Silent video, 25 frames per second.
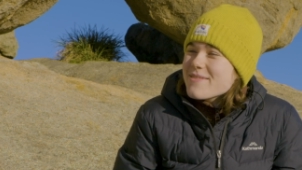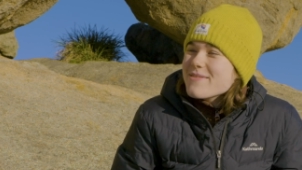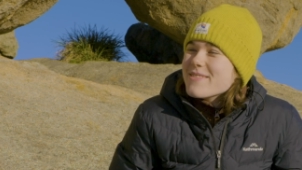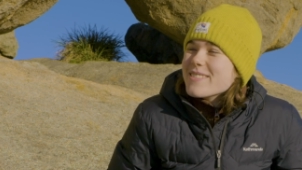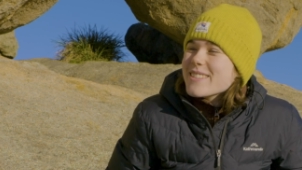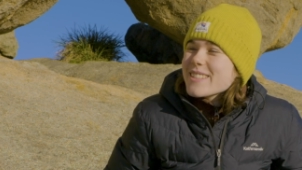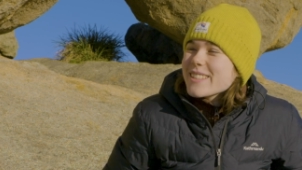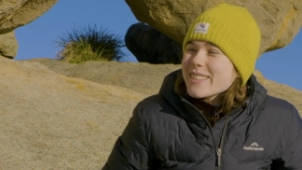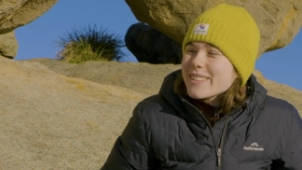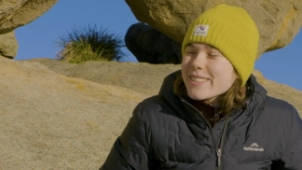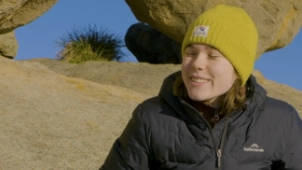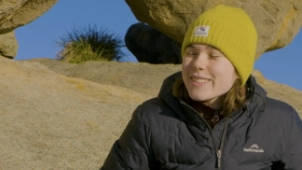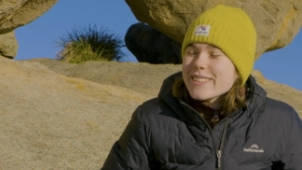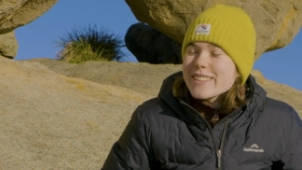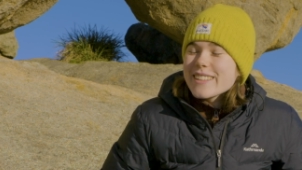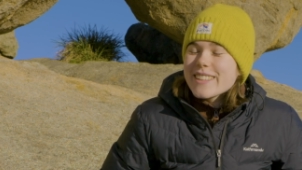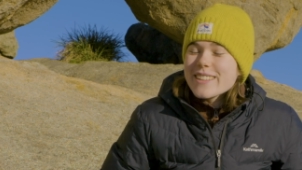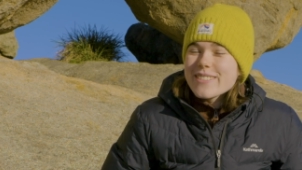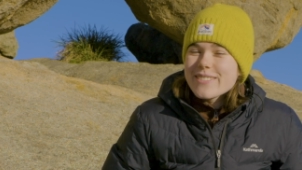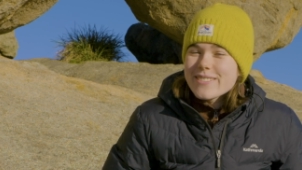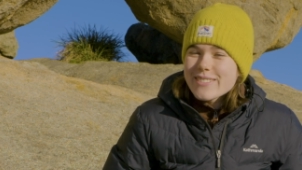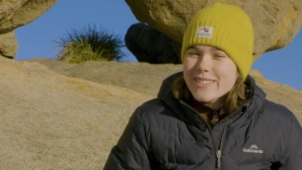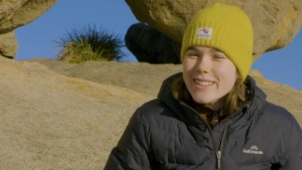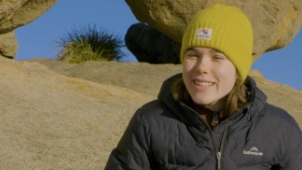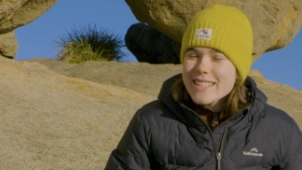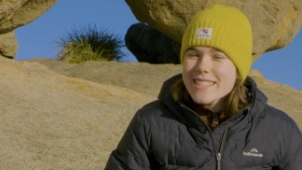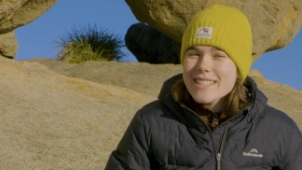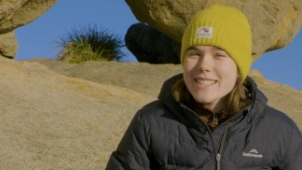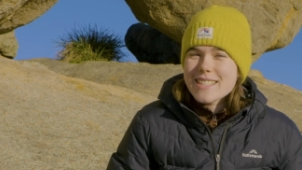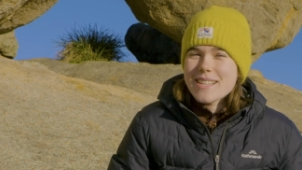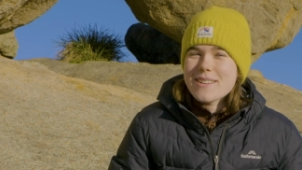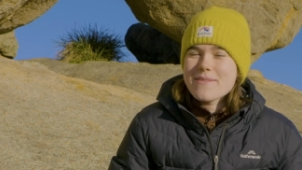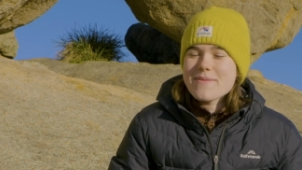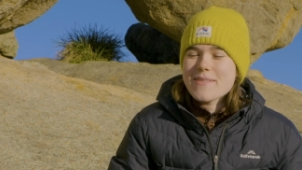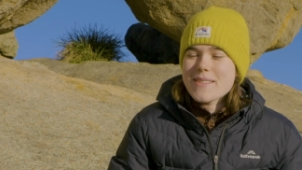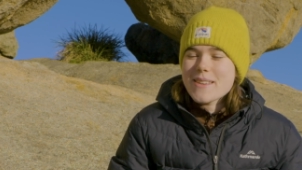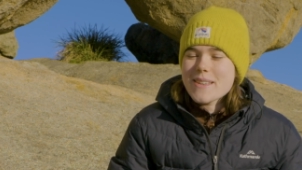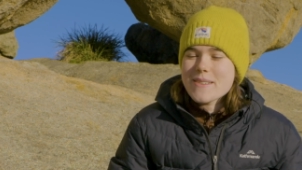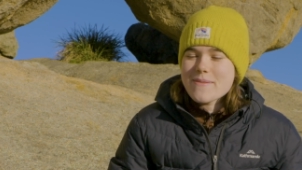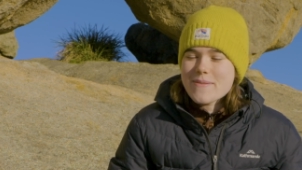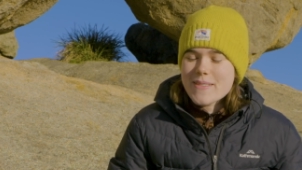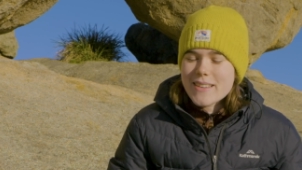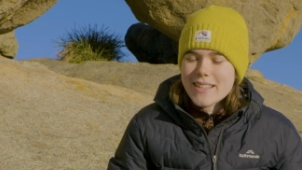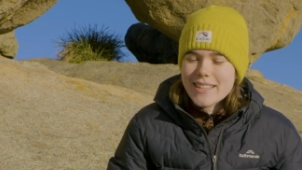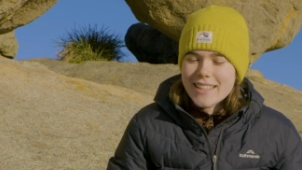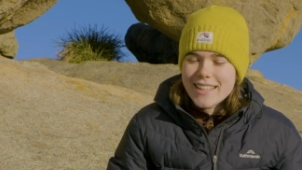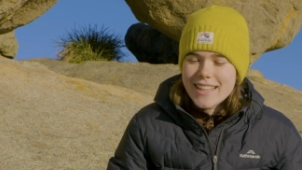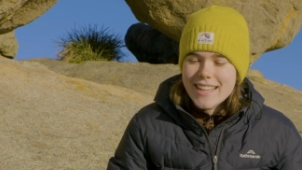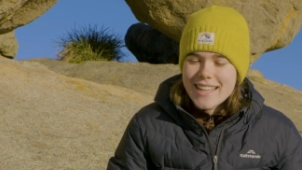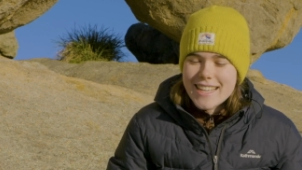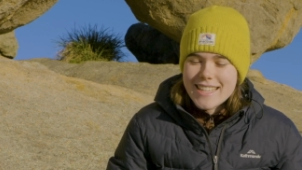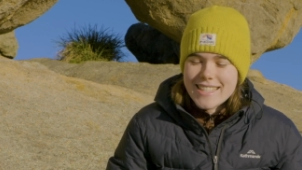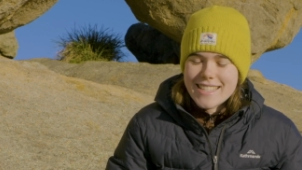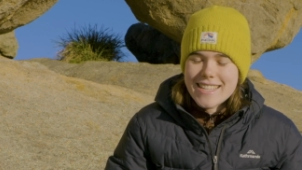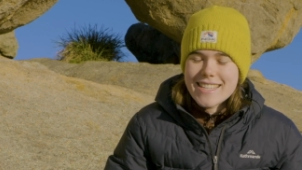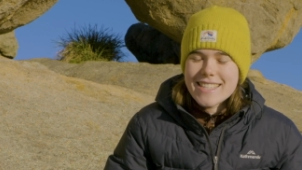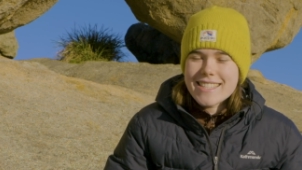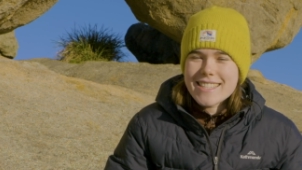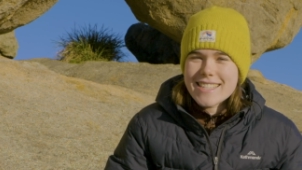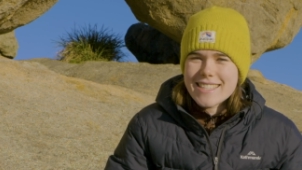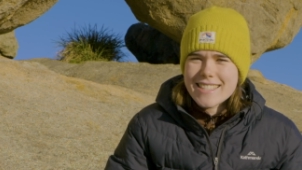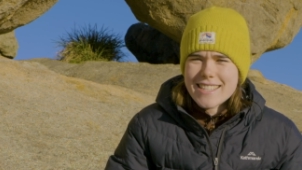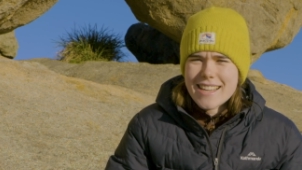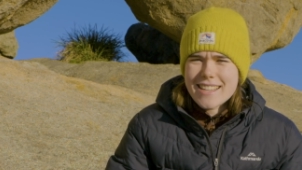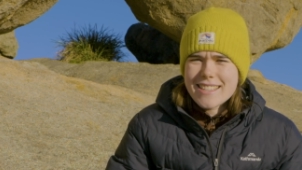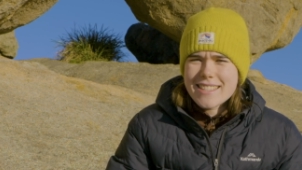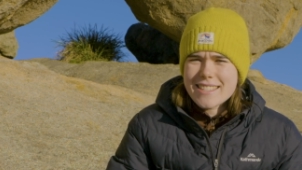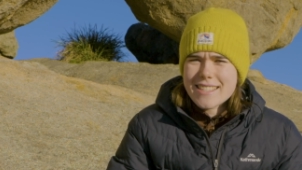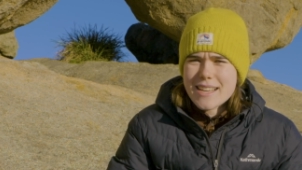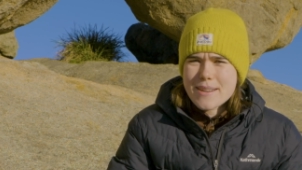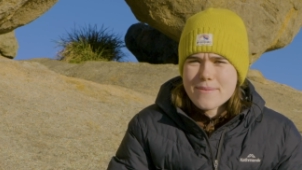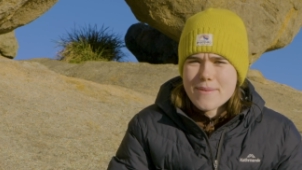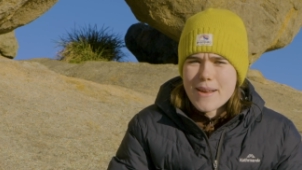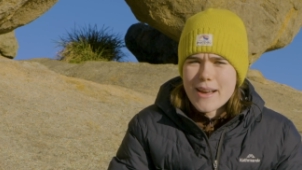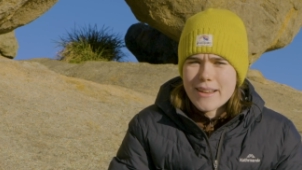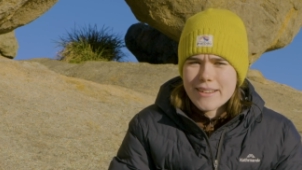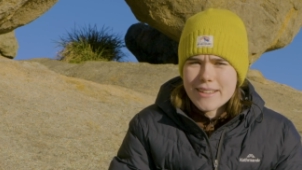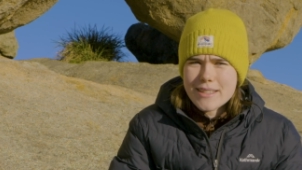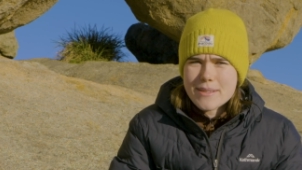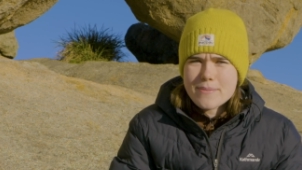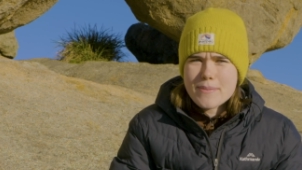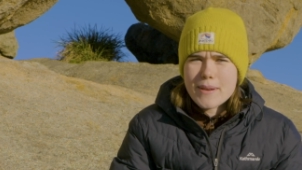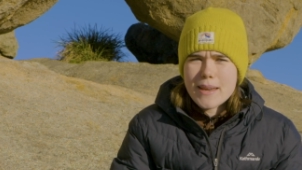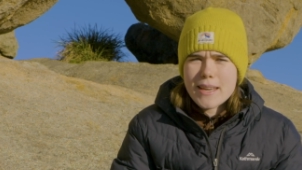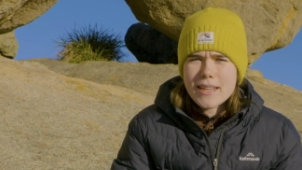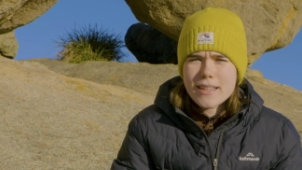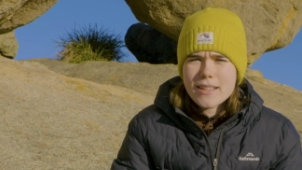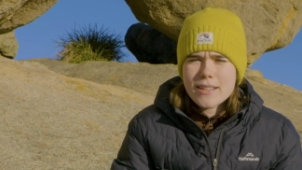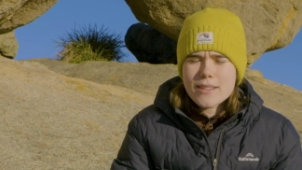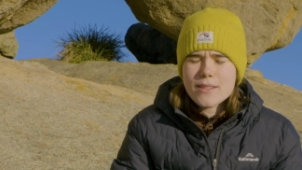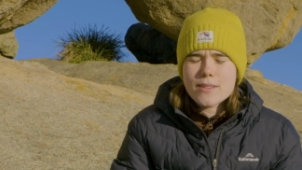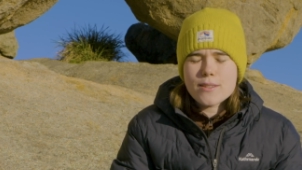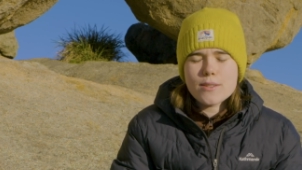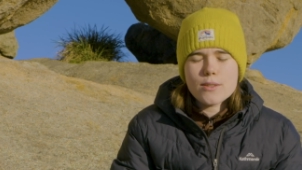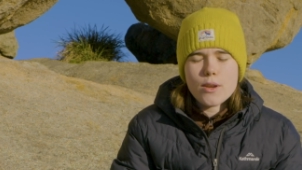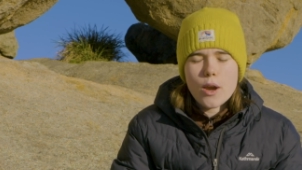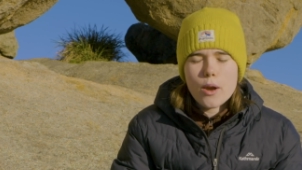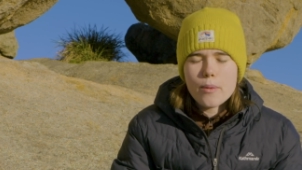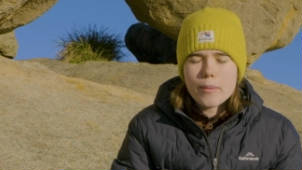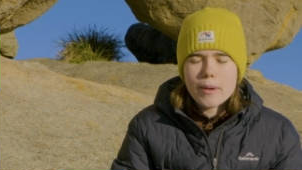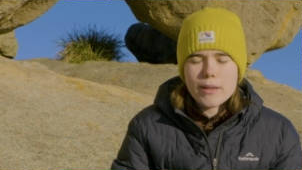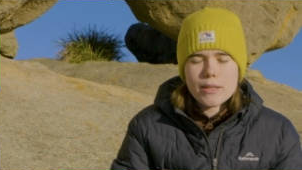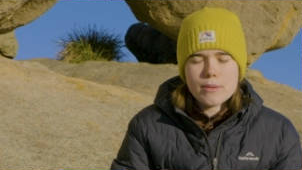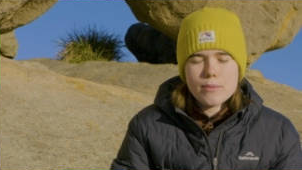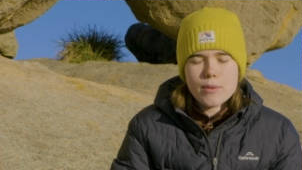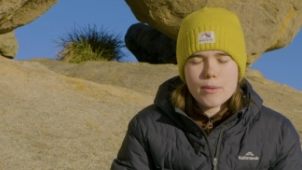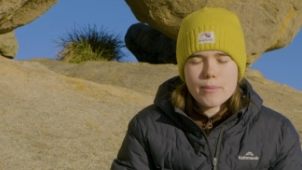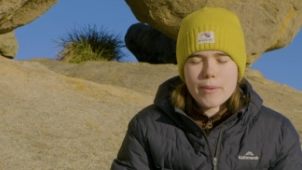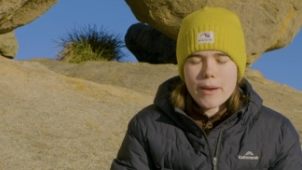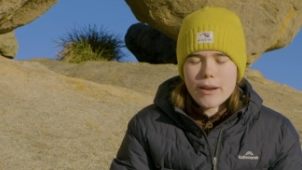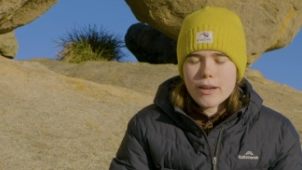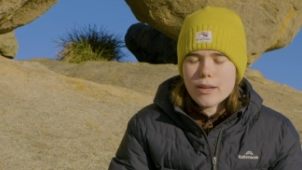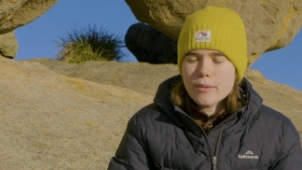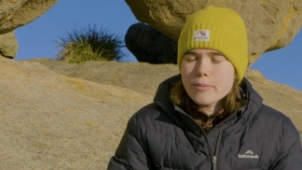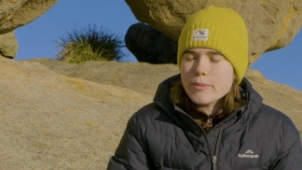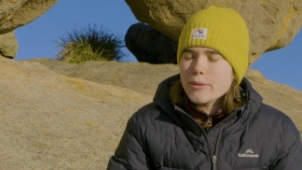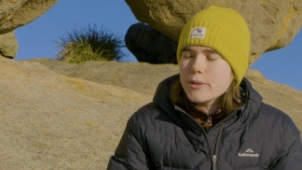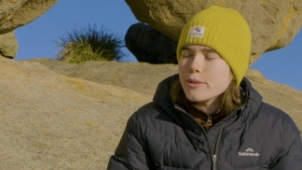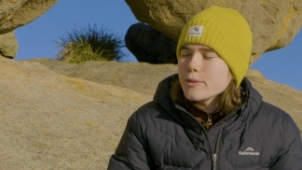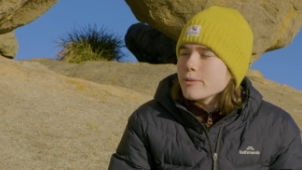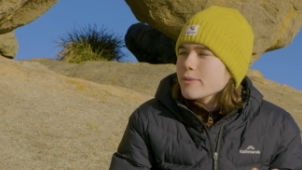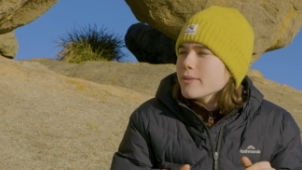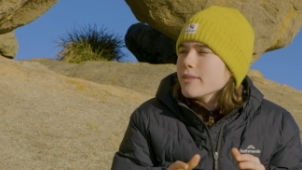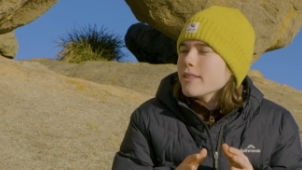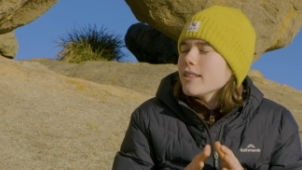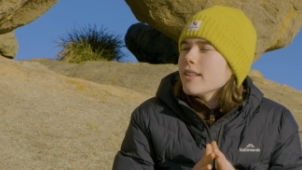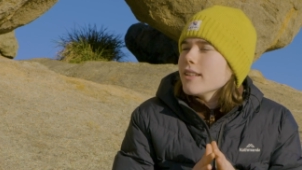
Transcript: absolutely freezing up here, but since the sun's come out, it's been so much more bearable.